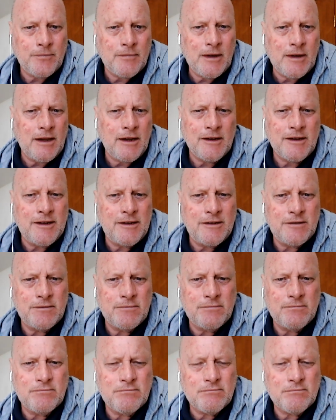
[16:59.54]
Like he's
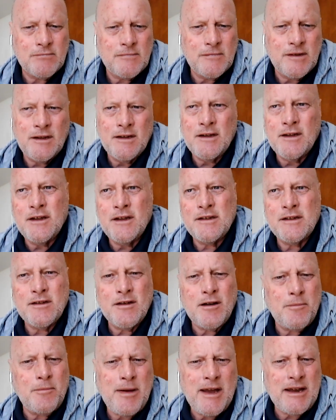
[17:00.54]
got
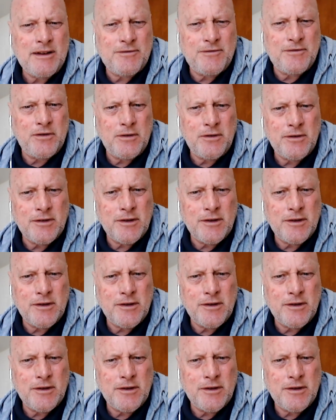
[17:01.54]
a bad foot at the